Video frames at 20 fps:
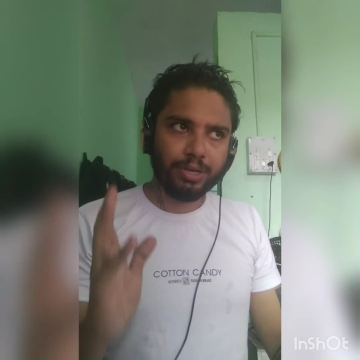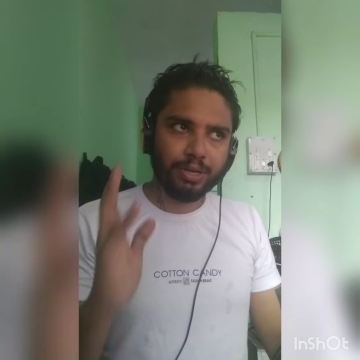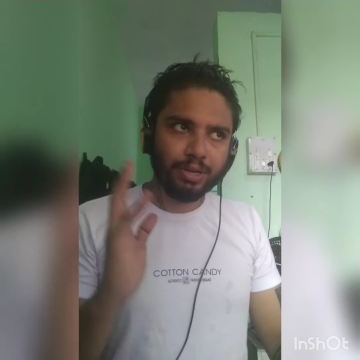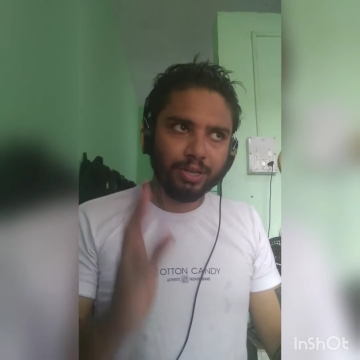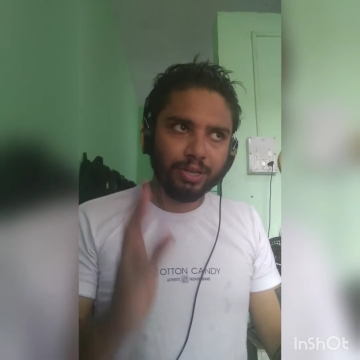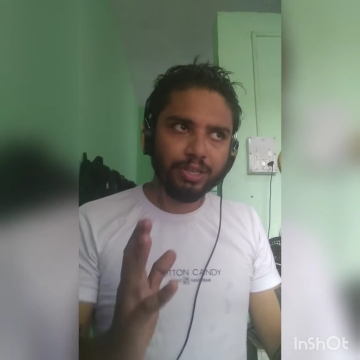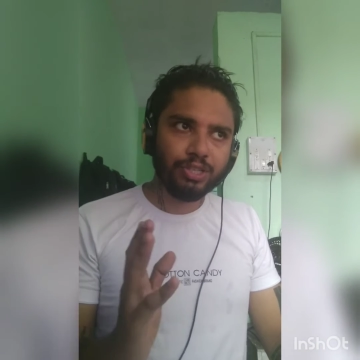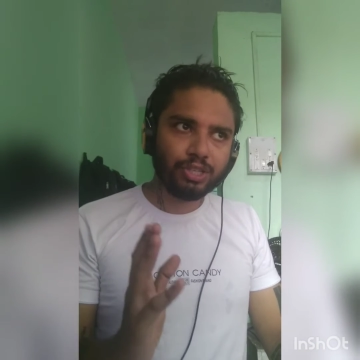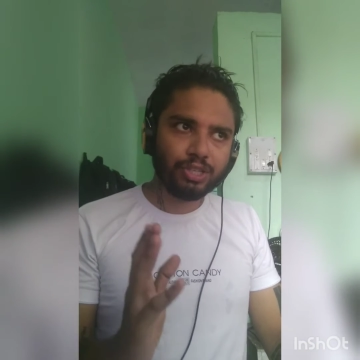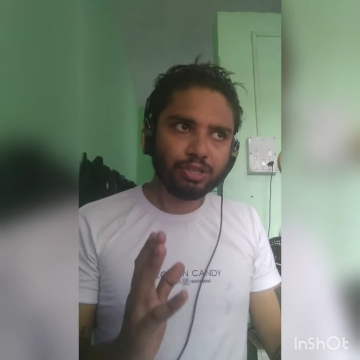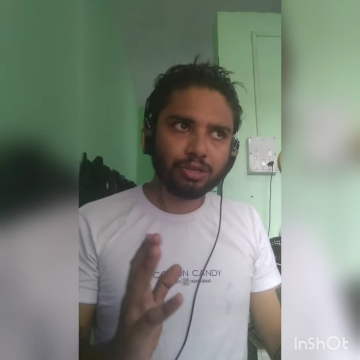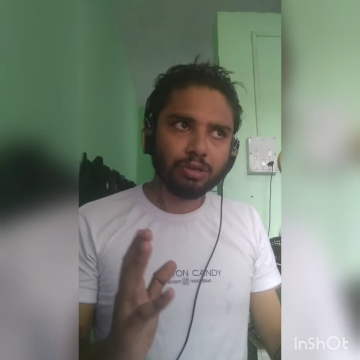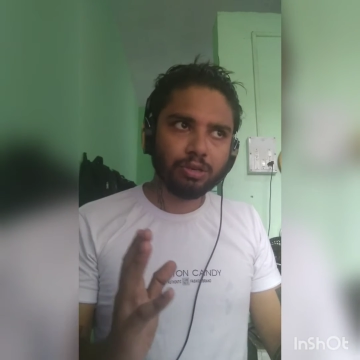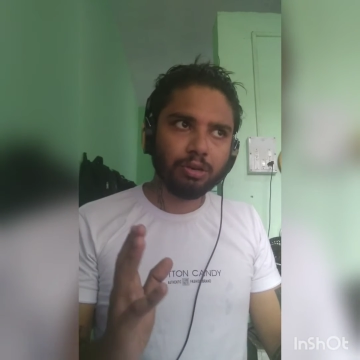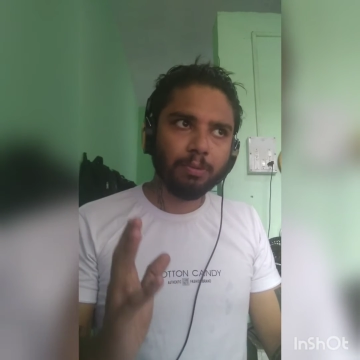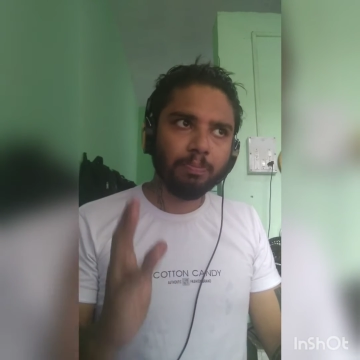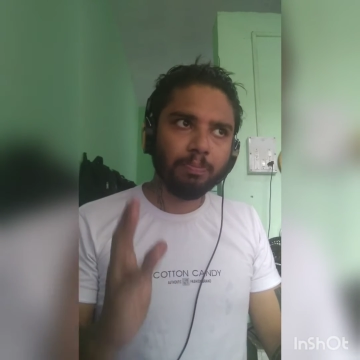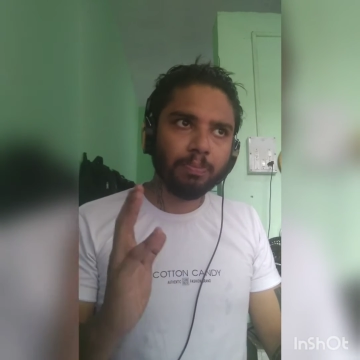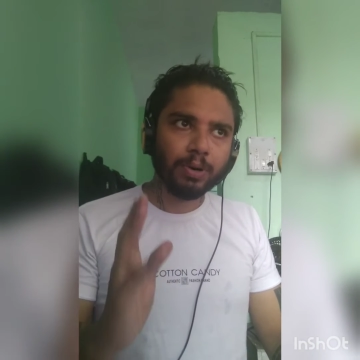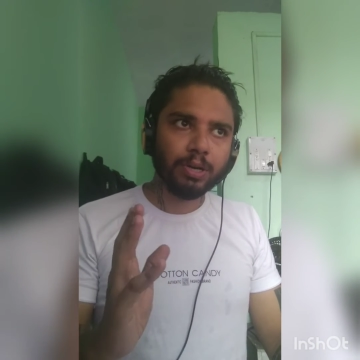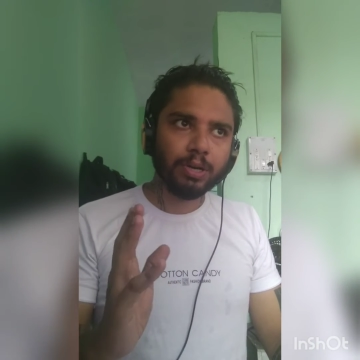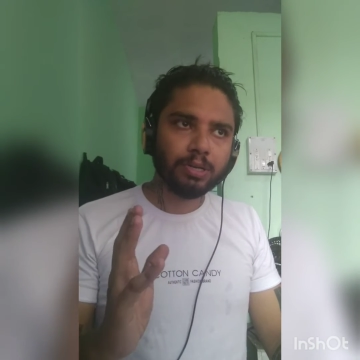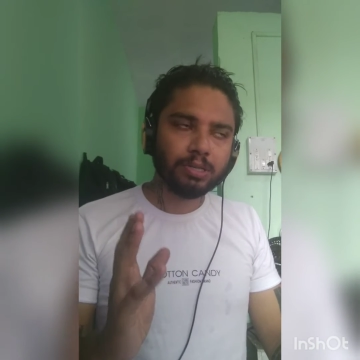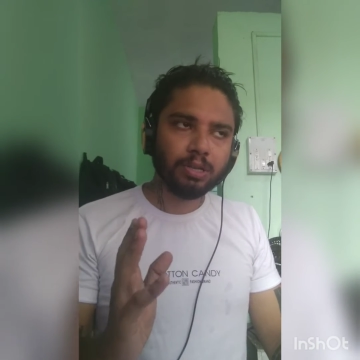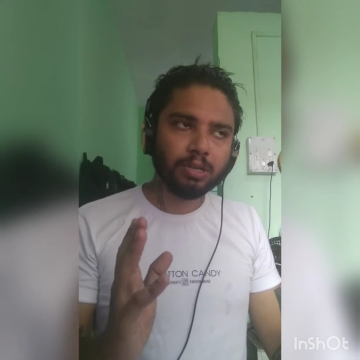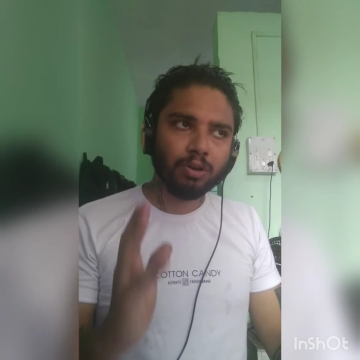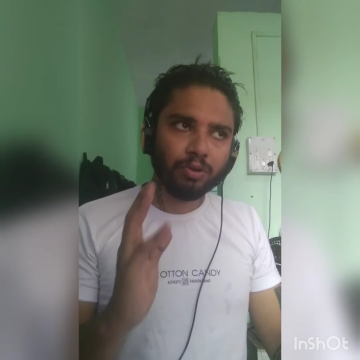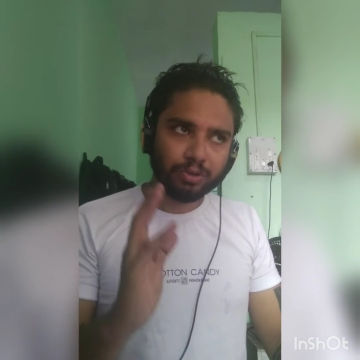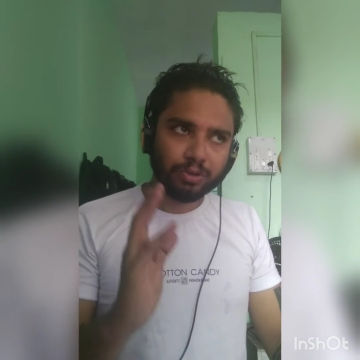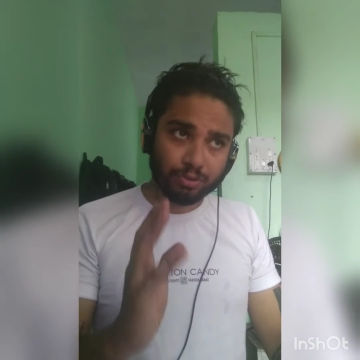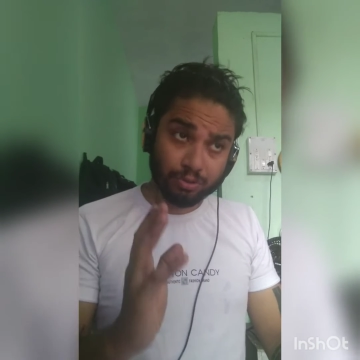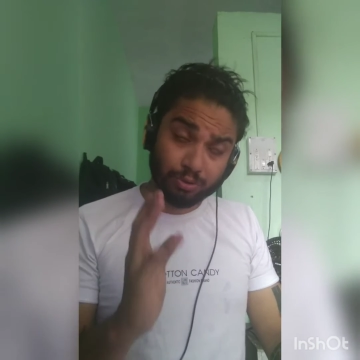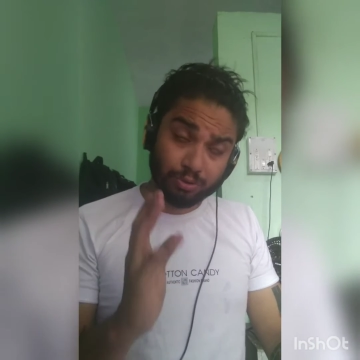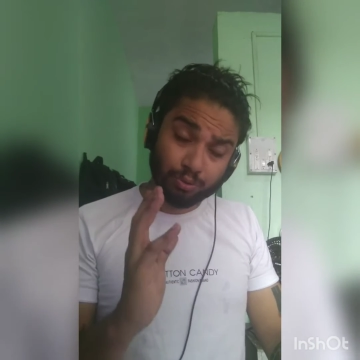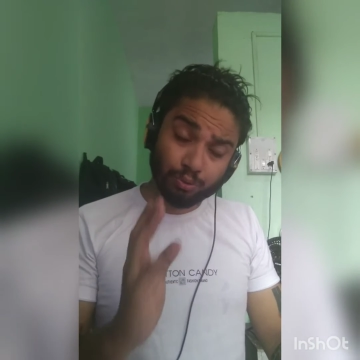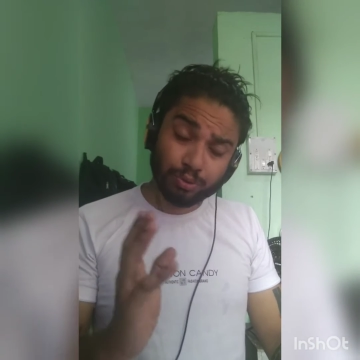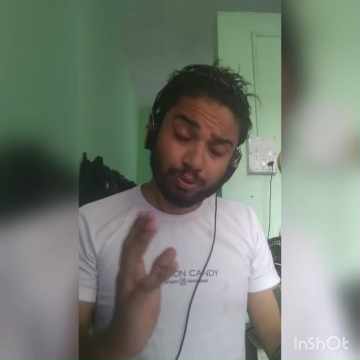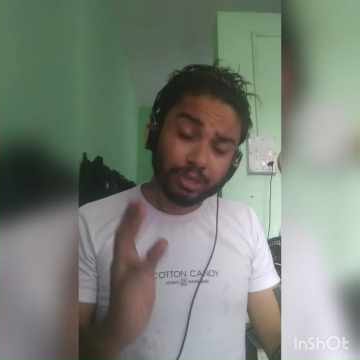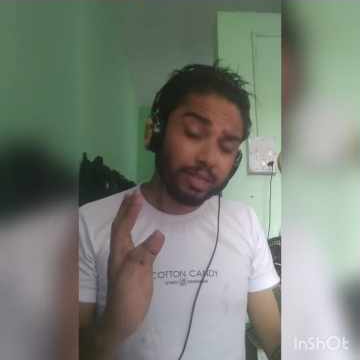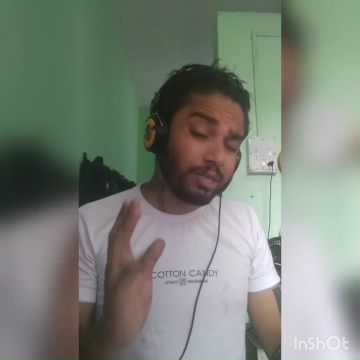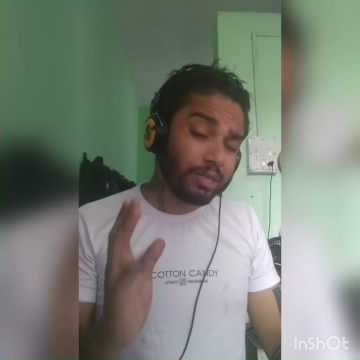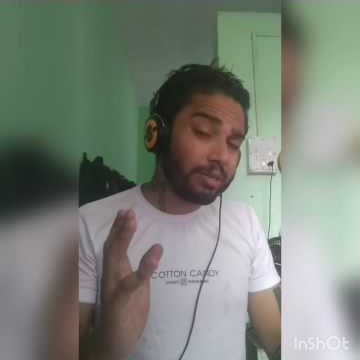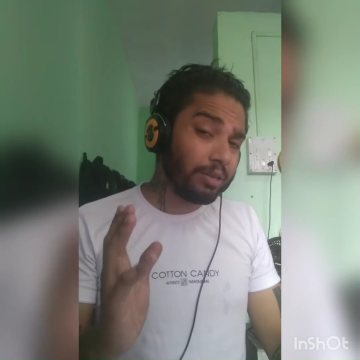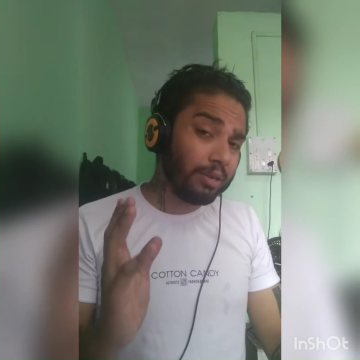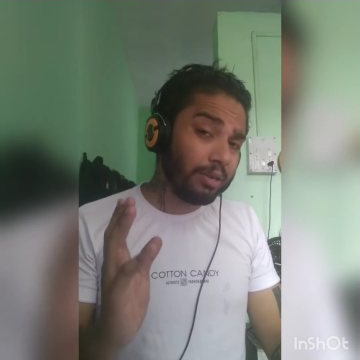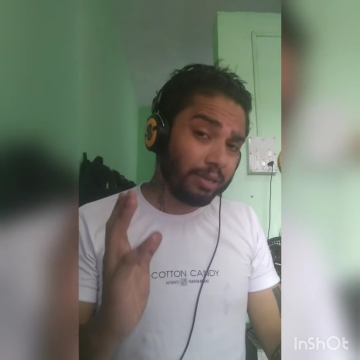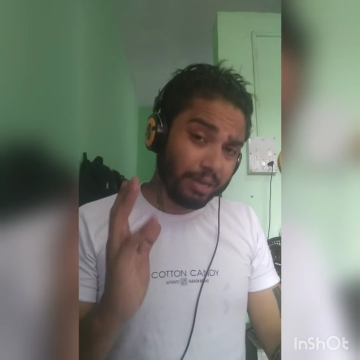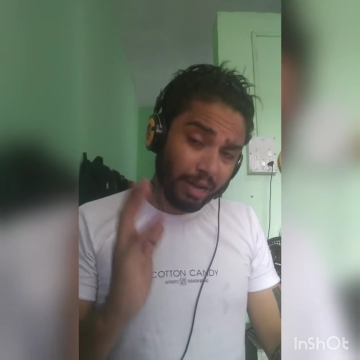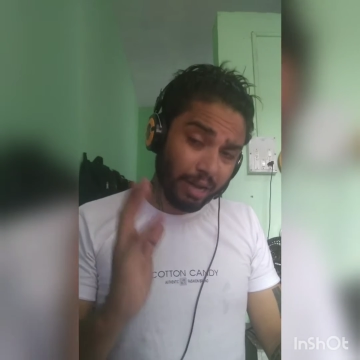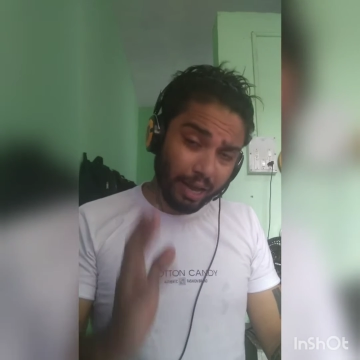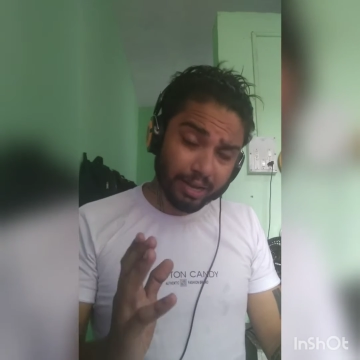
teach a person or to teach a